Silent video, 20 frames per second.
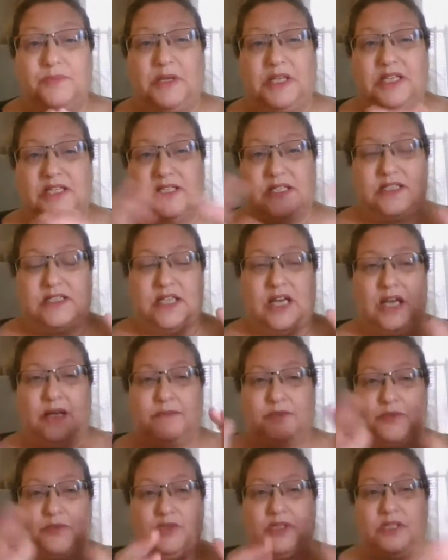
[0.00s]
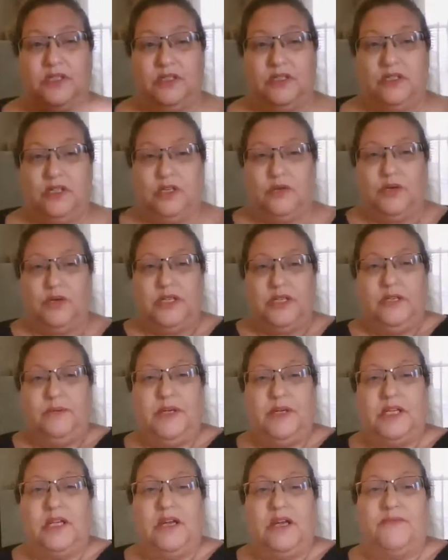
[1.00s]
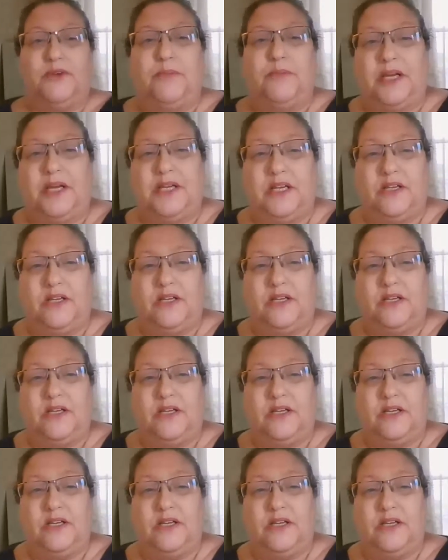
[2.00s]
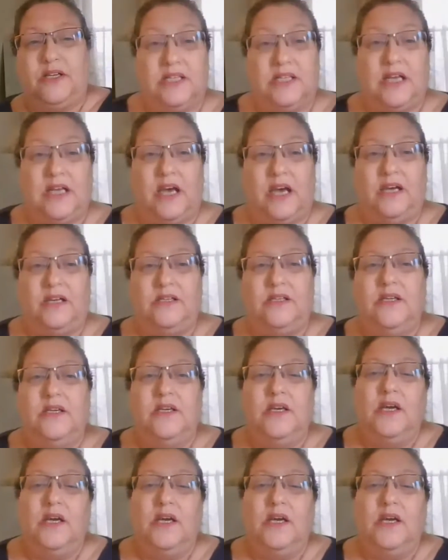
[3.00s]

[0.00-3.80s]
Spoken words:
because at times I email everybody or something like that.